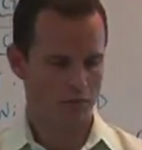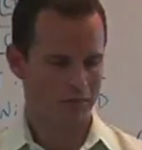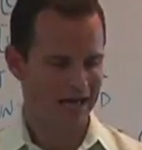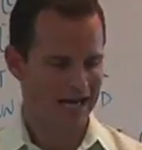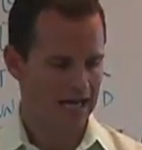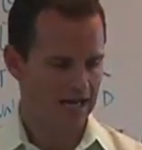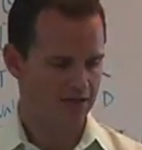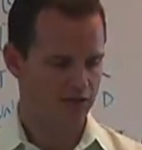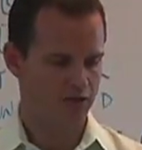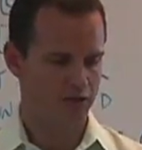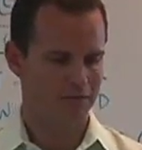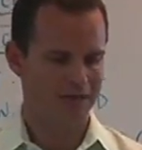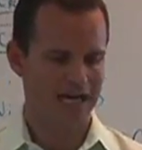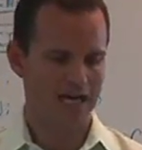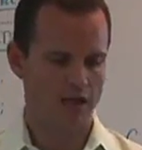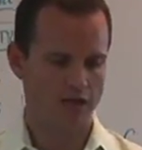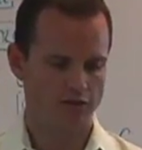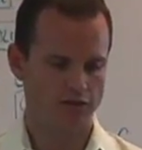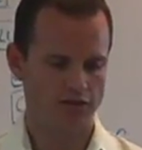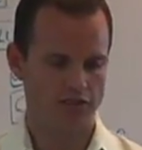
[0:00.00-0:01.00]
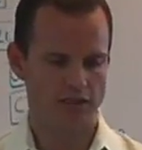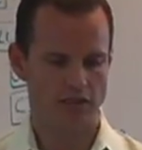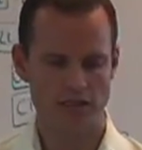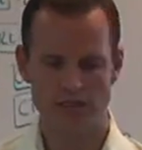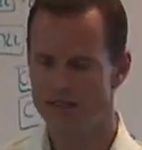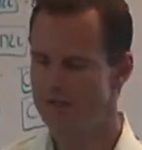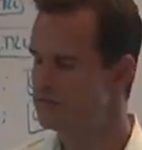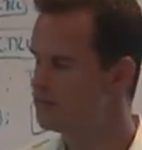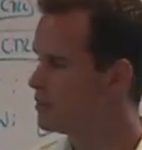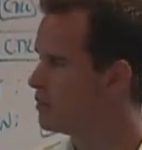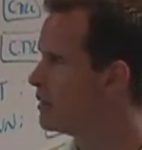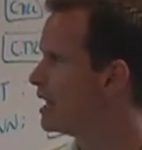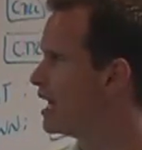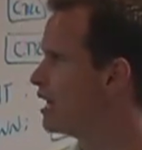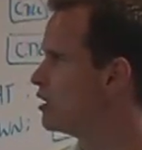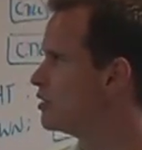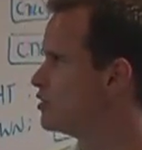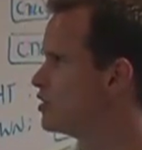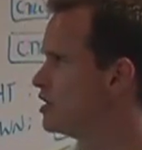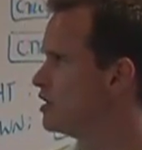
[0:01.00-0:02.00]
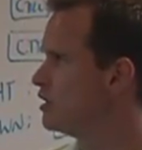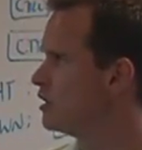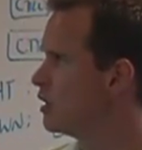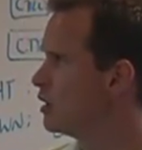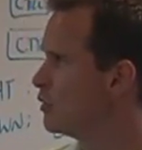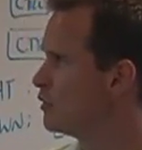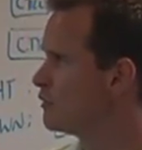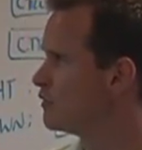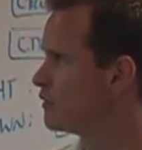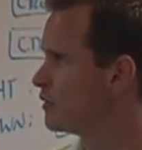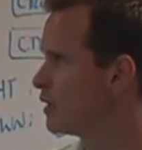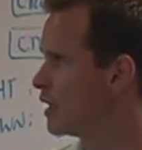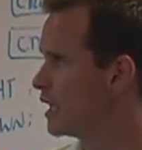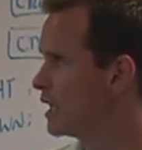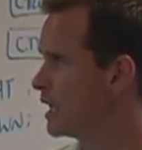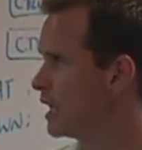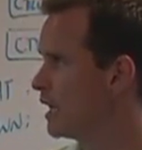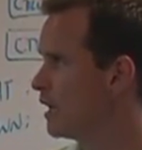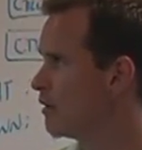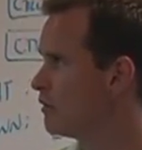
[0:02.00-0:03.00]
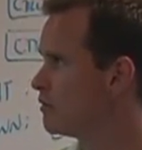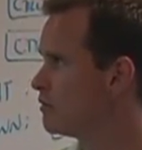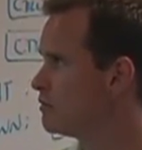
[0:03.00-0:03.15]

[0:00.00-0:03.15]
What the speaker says: past your balance sheet. Leave your balance sheet alone for right now.